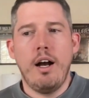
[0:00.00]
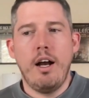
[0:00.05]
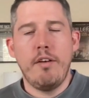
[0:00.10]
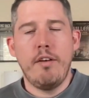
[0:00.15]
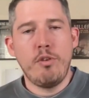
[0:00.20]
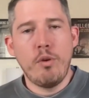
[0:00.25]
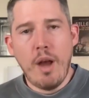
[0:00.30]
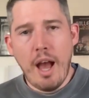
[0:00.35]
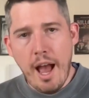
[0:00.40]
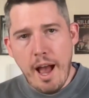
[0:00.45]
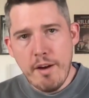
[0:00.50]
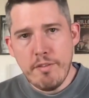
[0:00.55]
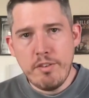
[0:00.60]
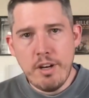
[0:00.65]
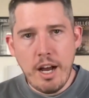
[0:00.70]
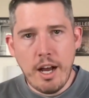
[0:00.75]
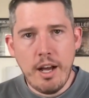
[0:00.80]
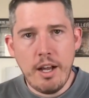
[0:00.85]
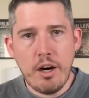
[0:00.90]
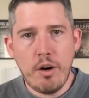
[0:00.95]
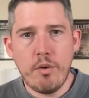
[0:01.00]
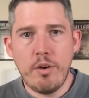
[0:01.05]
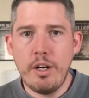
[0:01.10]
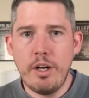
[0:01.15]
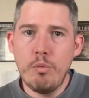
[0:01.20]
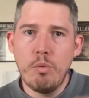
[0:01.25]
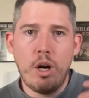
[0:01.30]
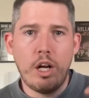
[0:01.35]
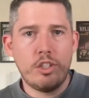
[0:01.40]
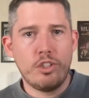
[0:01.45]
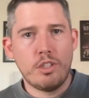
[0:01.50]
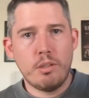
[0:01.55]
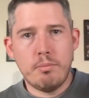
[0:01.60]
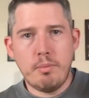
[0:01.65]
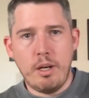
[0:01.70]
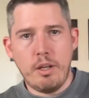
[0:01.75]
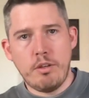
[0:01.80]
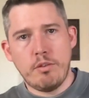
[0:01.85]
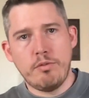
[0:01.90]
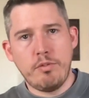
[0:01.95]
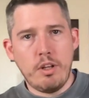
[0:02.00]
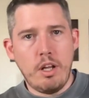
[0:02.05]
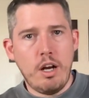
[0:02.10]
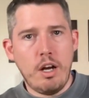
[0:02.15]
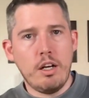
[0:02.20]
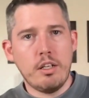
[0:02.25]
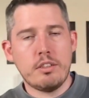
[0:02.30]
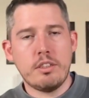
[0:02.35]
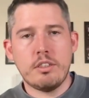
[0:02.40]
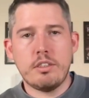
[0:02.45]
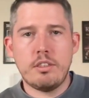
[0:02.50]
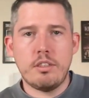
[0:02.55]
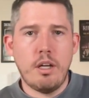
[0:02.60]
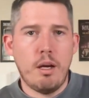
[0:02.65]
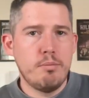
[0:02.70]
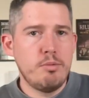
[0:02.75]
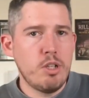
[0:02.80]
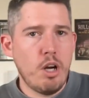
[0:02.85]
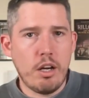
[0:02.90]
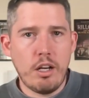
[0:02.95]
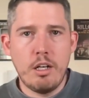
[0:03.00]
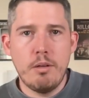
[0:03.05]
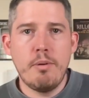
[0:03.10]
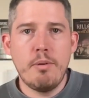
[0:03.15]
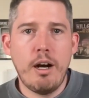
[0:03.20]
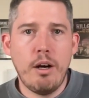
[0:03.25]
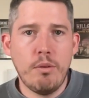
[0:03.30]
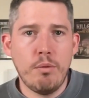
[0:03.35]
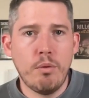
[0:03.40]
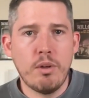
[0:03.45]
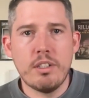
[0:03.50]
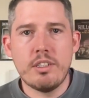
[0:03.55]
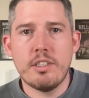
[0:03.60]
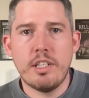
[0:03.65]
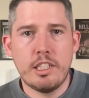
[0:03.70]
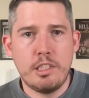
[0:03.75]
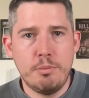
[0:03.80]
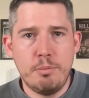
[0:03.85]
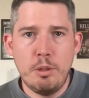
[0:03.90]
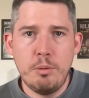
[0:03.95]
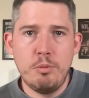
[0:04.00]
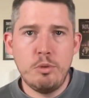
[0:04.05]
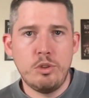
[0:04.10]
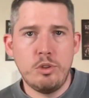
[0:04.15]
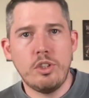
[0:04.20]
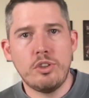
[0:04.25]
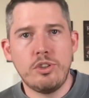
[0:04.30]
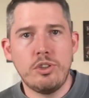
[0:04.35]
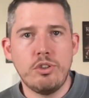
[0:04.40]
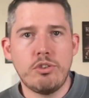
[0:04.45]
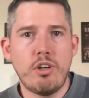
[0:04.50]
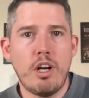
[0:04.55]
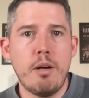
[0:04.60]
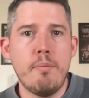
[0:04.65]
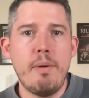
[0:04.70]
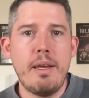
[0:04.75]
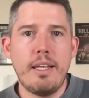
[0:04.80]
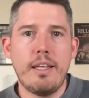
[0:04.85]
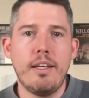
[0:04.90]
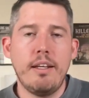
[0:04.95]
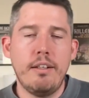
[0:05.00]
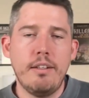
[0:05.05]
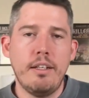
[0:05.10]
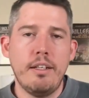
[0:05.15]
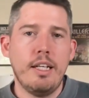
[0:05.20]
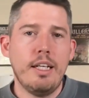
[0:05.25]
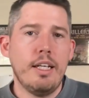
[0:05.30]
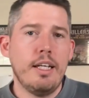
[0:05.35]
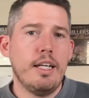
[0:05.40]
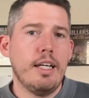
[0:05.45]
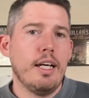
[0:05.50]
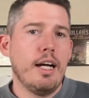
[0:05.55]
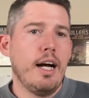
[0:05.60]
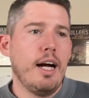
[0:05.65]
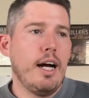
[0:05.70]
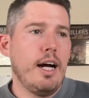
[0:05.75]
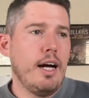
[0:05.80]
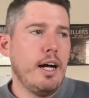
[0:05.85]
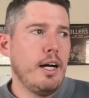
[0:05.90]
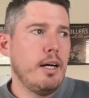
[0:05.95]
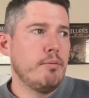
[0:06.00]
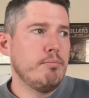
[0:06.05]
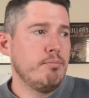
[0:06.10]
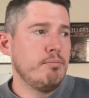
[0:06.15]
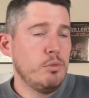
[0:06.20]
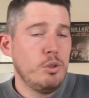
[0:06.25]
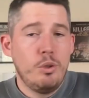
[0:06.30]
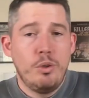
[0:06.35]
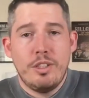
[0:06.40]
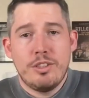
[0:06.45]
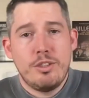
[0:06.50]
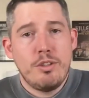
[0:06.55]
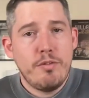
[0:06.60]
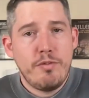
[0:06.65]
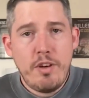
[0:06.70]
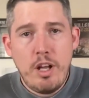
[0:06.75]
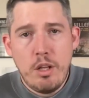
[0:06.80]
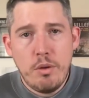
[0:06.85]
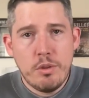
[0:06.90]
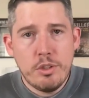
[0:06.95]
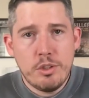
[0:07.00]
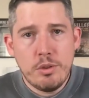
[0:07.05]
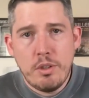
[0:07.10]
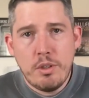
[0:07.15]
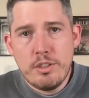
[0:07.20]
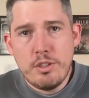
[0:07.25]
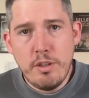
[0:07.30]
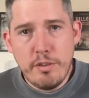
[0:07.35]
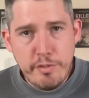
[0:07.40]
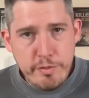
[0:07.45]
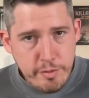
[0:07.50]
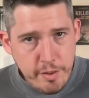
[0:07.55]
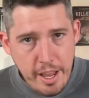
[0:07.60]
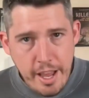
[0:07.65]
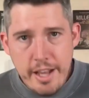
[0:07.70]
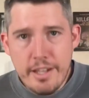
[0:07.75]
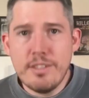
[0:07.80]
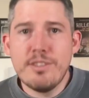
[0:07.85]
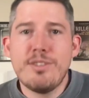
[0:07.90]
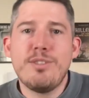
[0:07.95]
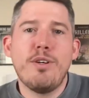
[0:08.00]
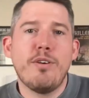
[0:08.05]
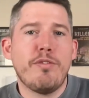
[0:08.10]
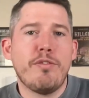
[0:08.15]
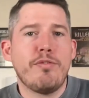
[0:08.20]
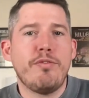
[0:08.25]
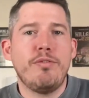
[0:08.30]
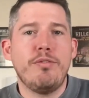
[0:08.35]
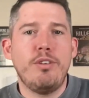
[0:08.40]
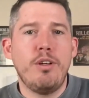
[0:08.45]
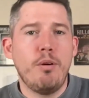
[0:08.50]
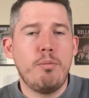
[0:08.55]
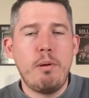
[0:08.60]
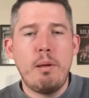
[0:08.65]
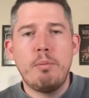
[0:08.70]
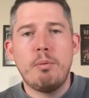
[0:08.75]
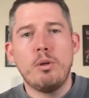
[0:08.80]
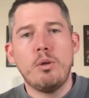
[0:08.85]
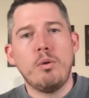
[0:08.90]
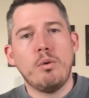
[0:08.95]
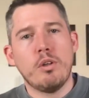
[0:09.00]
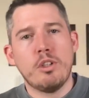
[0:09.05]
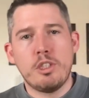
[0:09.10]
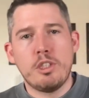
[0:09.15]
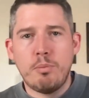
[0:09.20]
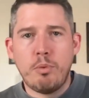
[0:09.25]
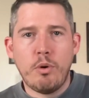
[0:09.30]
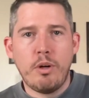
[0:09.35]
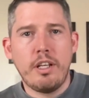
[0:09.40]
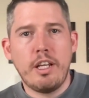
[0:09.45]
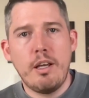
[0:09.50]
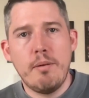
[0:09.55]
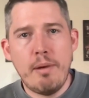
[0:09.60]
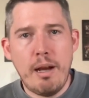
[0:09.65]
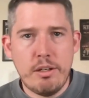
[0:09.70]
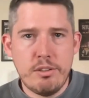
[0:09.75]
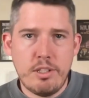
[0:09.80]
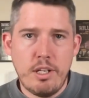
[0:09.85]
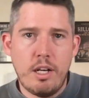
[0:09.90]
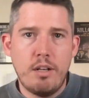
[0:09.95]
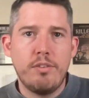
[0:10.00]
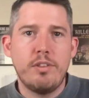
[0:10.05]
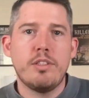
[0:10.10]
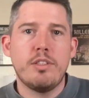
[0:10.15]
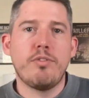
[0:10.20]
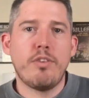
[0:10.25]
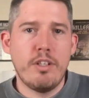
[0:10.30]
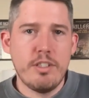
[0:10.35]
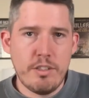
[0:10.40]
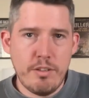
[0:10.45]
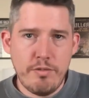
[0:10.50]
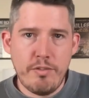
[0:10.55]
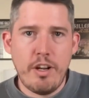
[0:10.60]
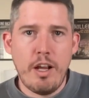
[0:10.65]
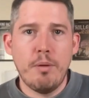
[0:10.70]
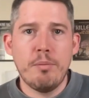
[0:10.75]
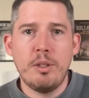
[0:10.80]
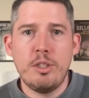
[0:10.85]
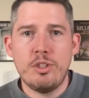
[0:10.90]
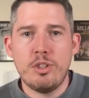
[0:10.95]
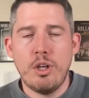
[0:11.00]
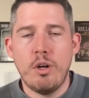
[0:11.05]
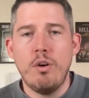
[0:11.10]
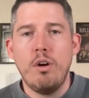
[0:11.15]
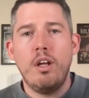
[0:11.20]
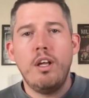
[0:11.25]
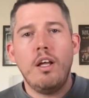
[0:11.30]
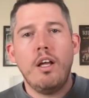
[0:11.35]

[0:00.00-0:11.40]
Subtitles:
If you have not already watched some other vlogs, I'm talking about what it's like to be a musician trying to make it, who has no followers, who has no fans, no people who are supporting him outside of his friends and family. So